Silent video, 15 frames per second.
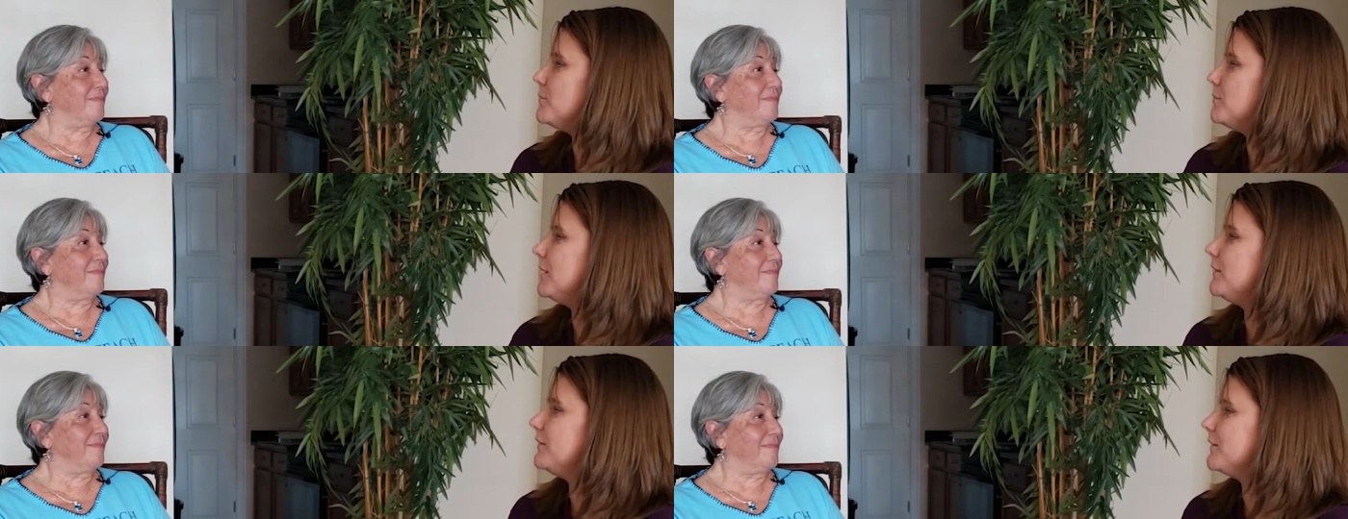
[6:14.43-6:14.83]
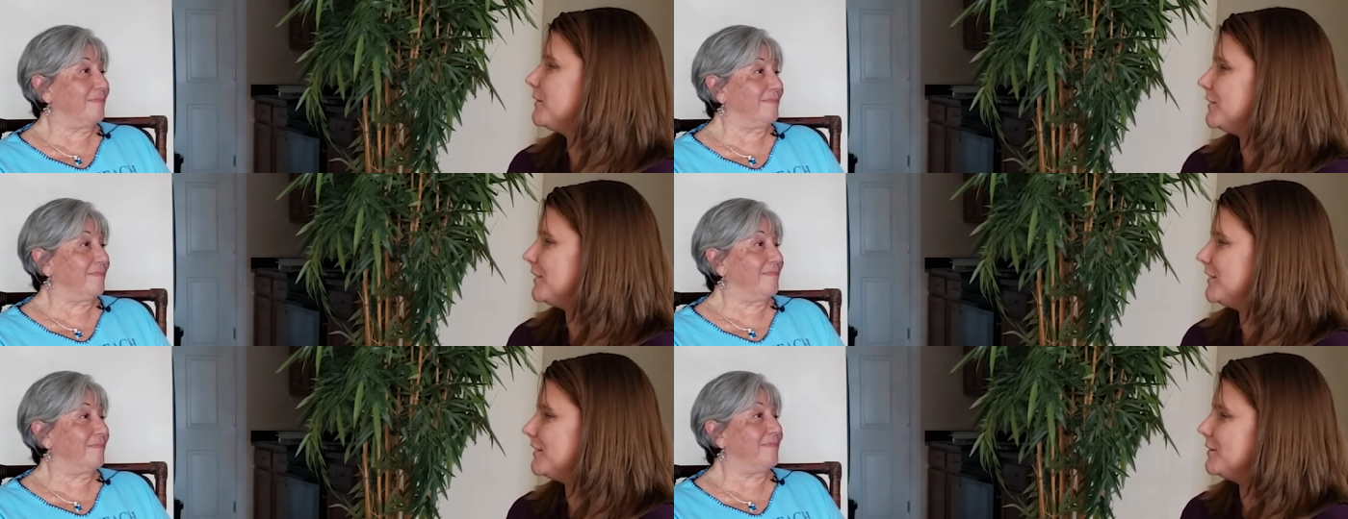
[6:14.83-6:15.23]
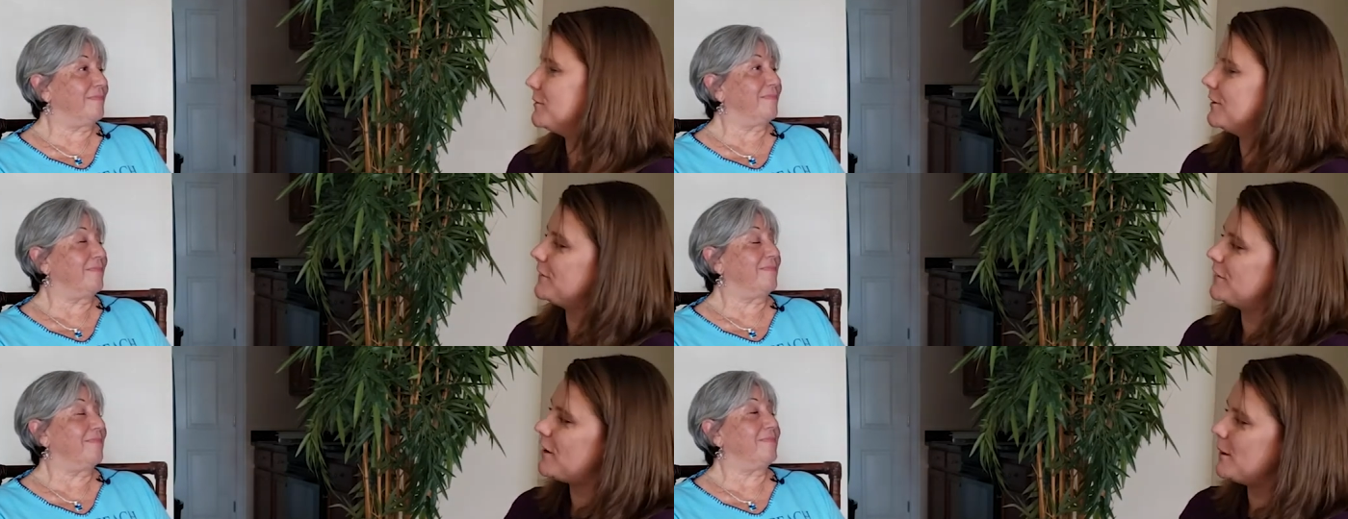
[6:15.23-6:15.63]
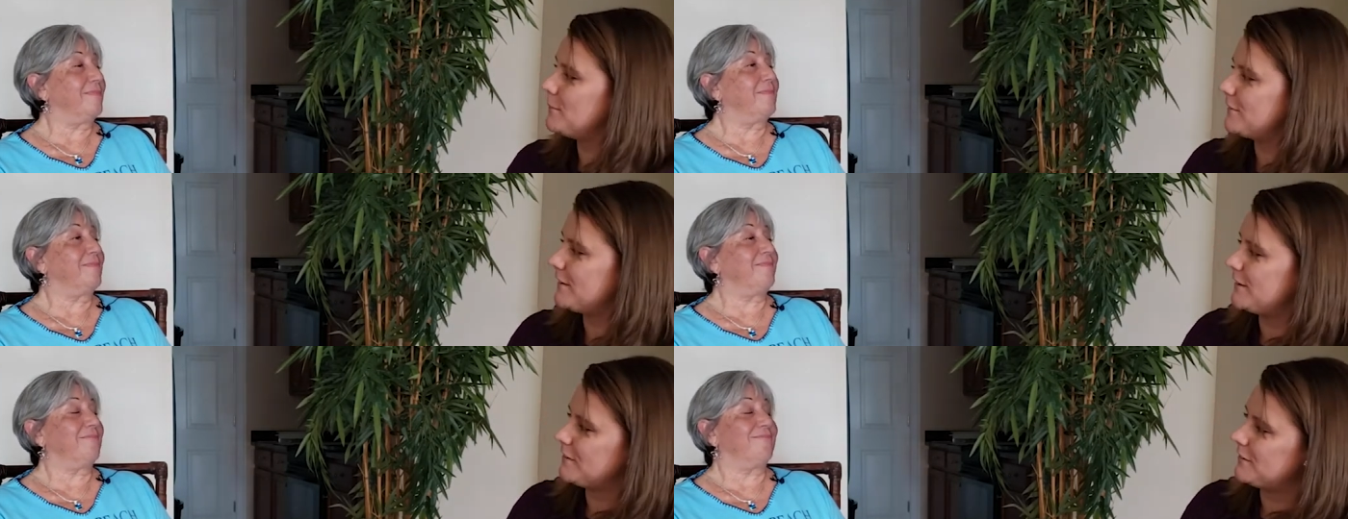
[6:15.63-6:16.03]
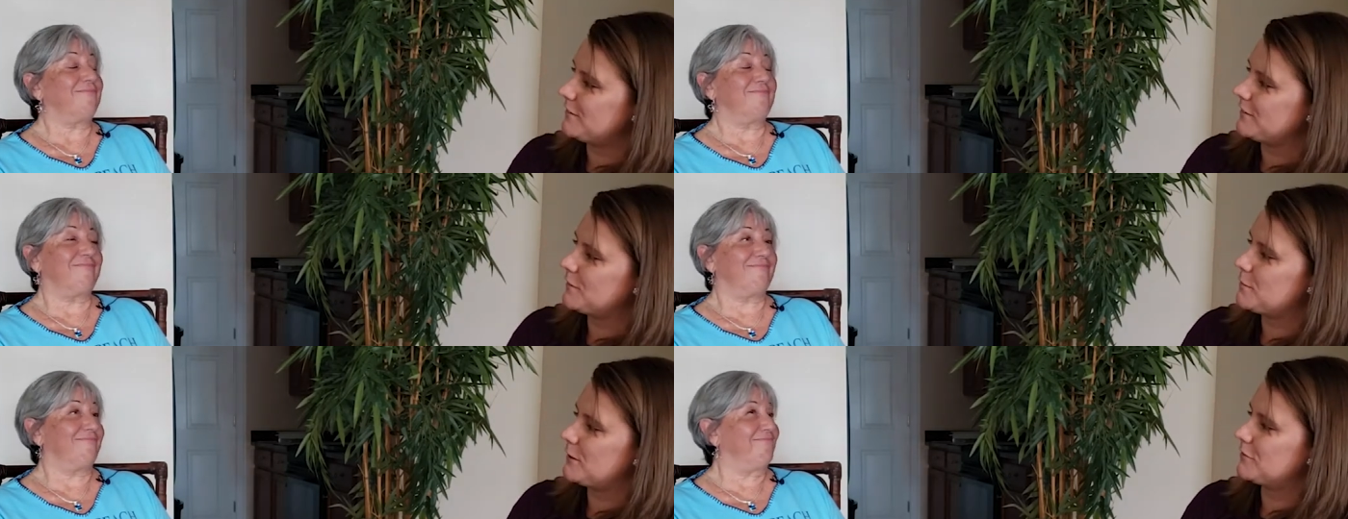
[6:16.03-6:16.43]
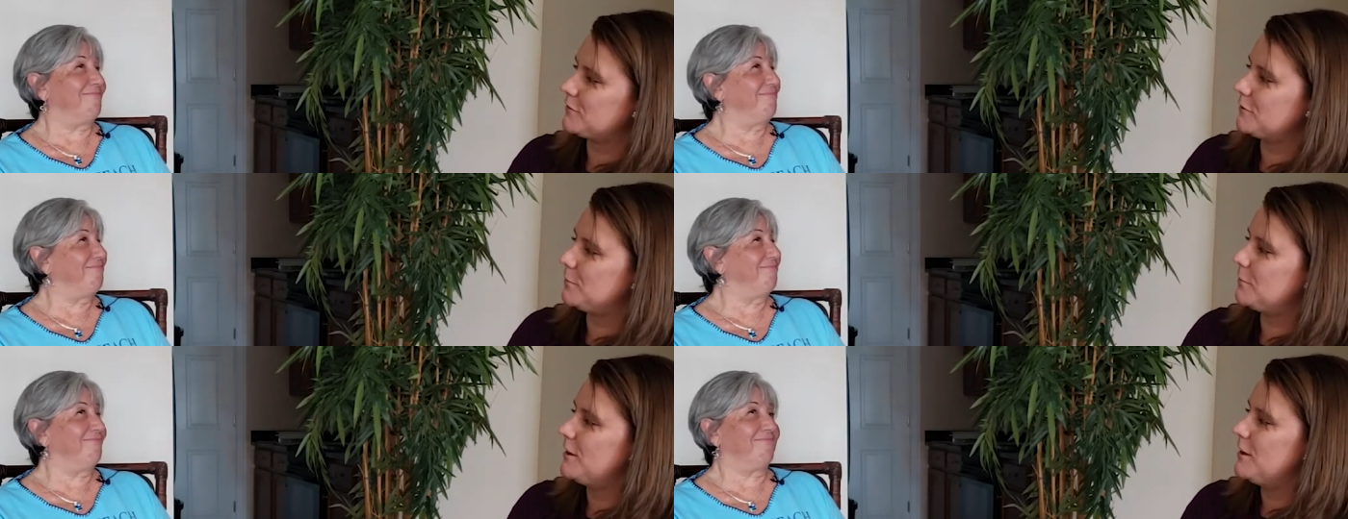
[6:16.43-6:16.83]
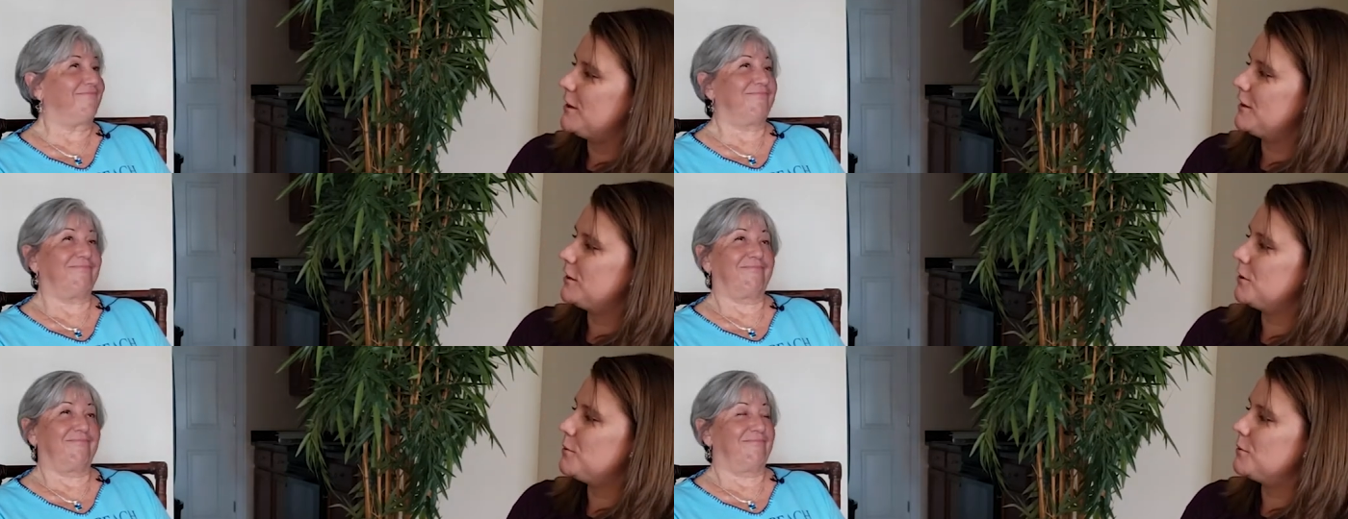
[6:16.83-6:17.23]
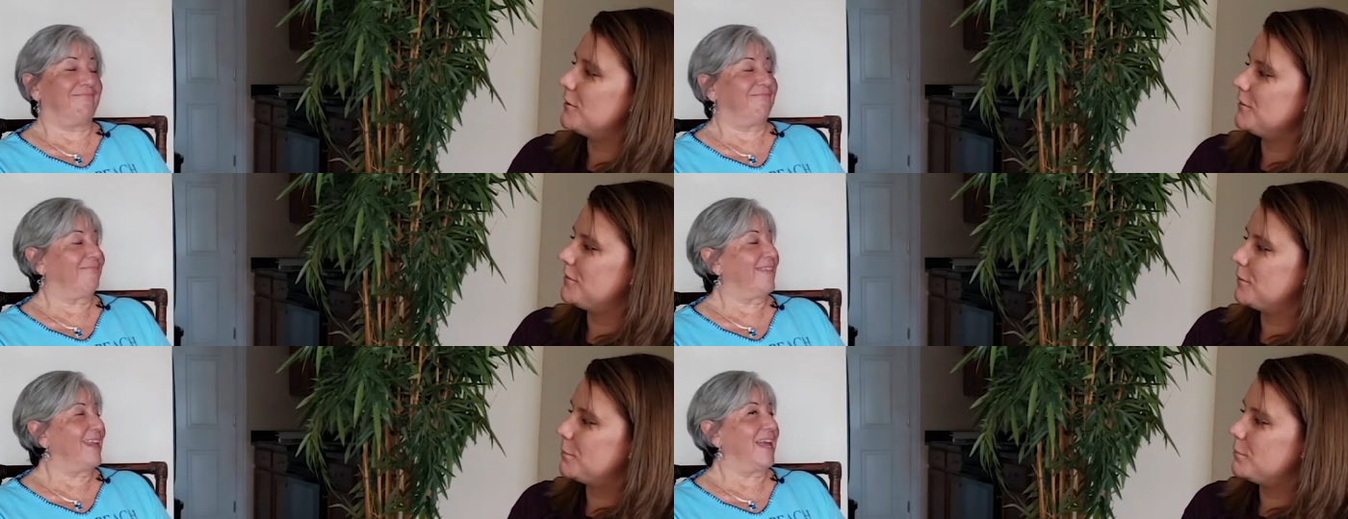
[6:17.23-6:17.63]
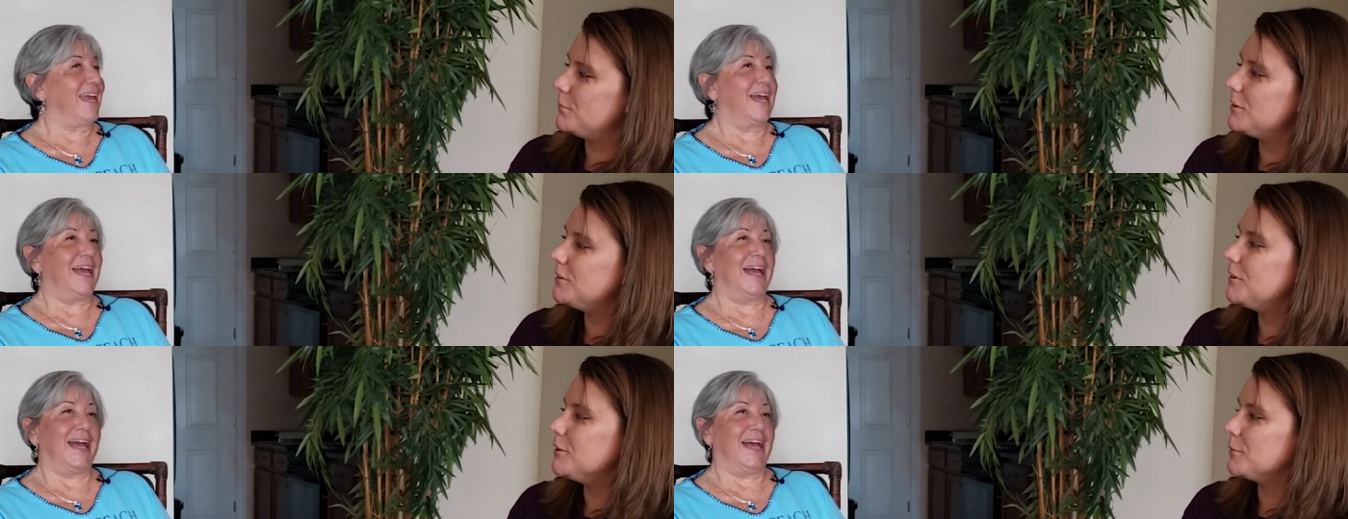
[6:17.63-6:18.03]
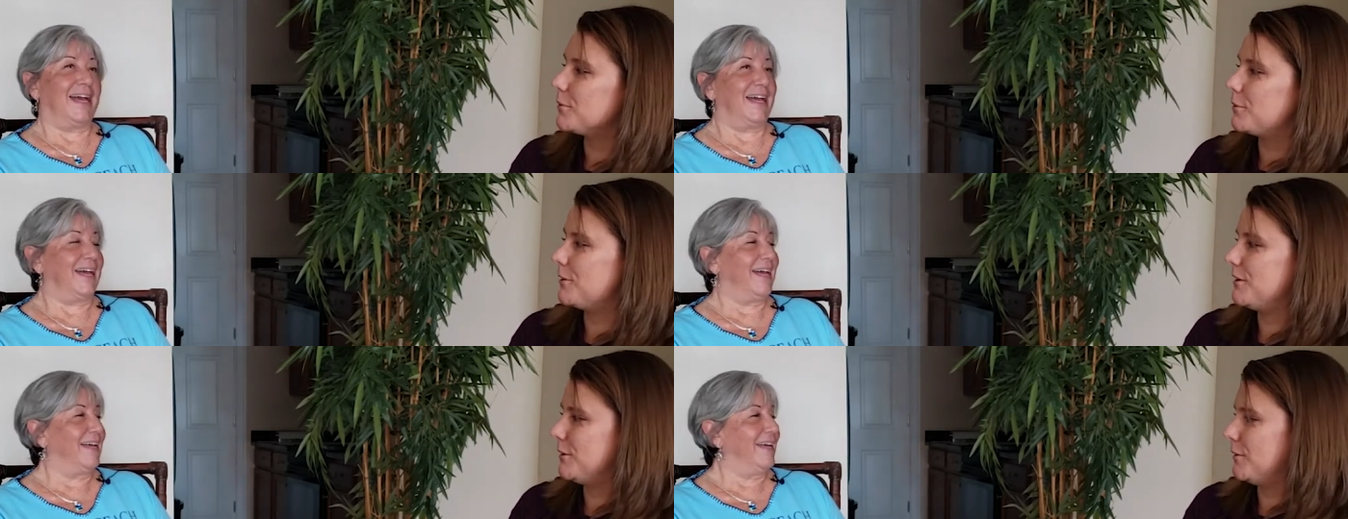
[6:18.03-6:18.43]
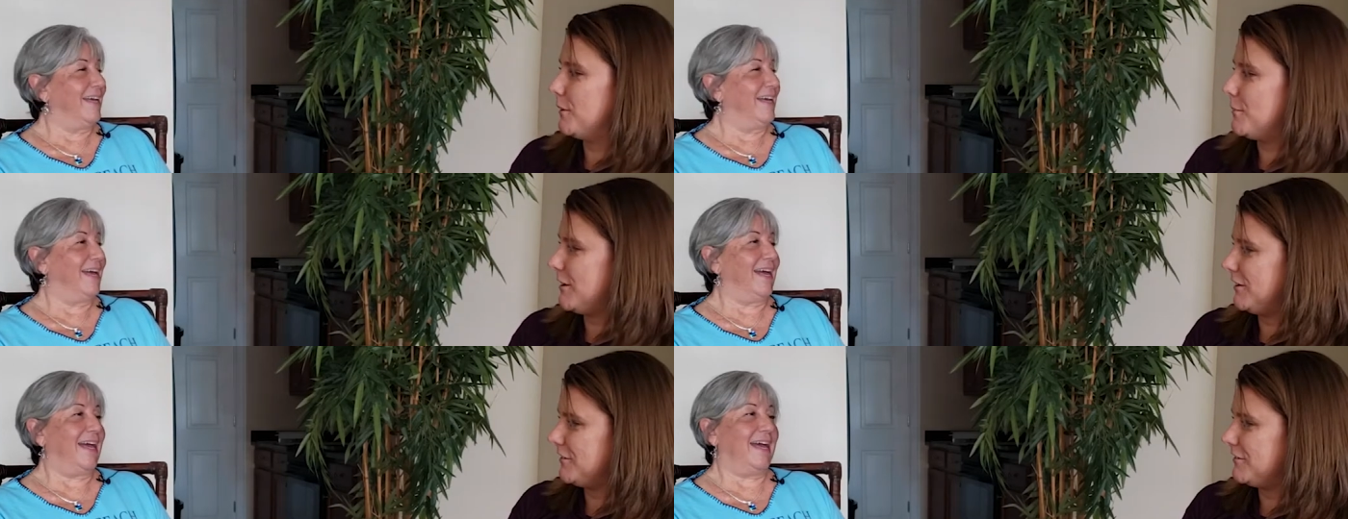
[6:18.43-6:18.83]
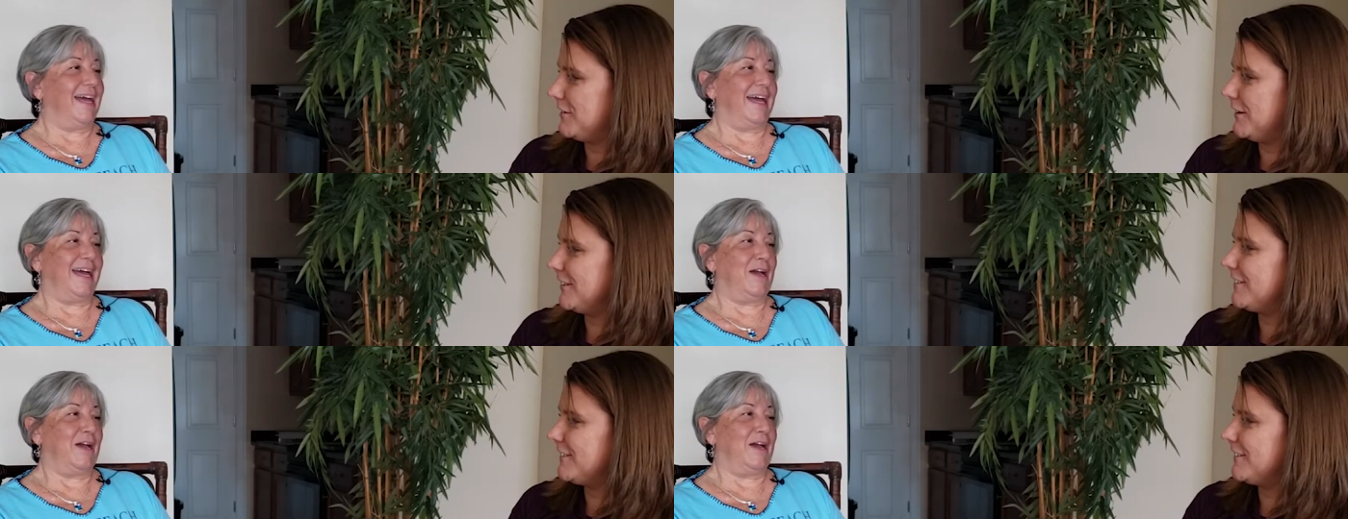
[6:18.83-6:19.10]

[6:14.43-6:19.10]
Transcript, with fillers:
Speaker 1: I've been through it. You were on the opposite end of the spectrum that you weren't familiar with what you were about to face.